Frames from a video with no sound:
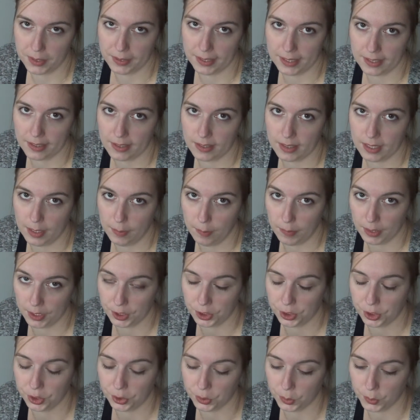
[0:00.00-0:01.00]
That's in my
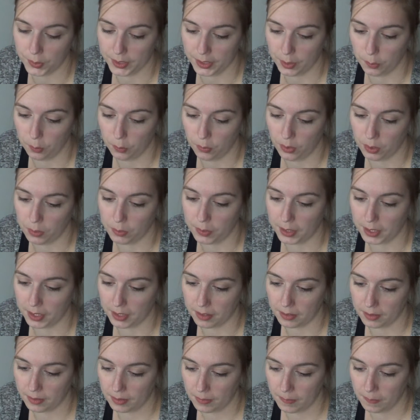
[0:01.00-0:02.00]
shoe when I'm wearing
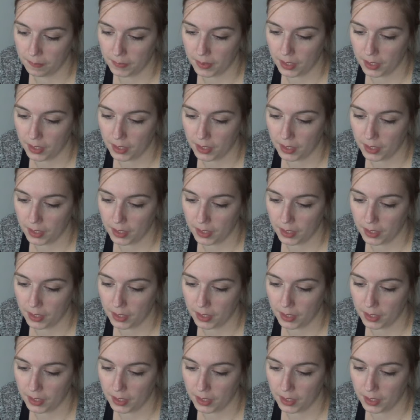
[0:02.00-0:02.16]
it.